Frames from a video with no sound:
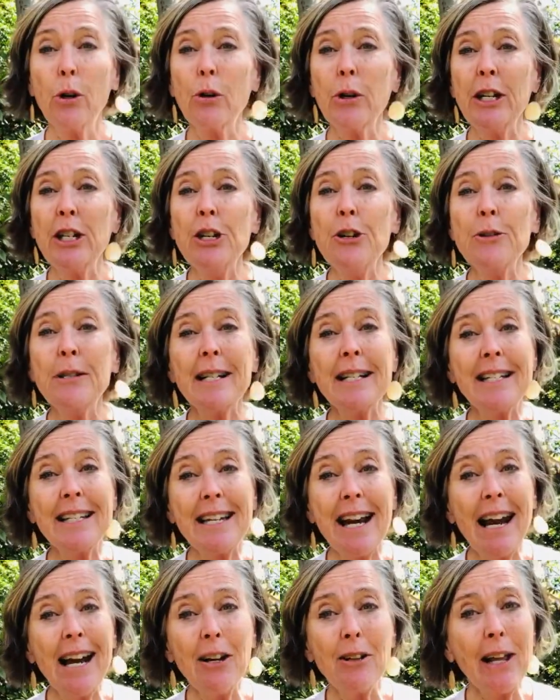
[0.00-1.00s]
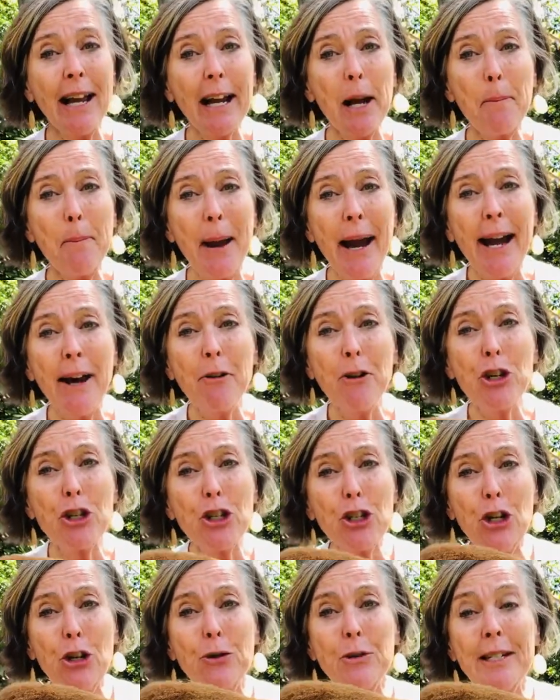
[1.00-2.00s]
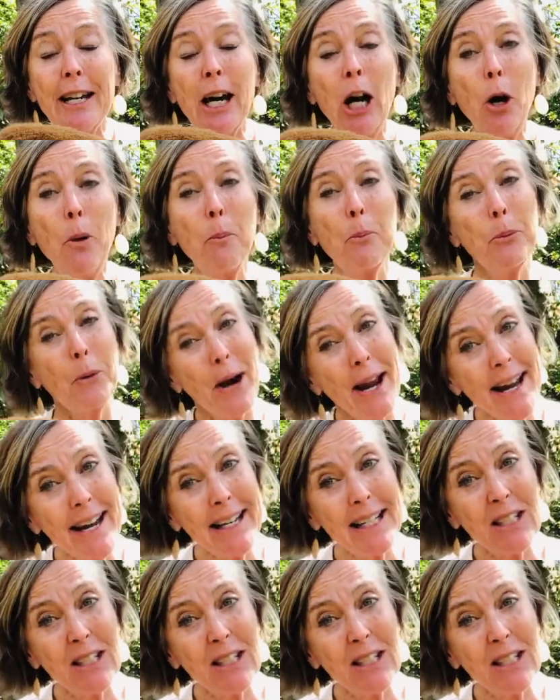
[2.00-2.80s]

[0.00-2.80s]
can use his tail like a parachute to help break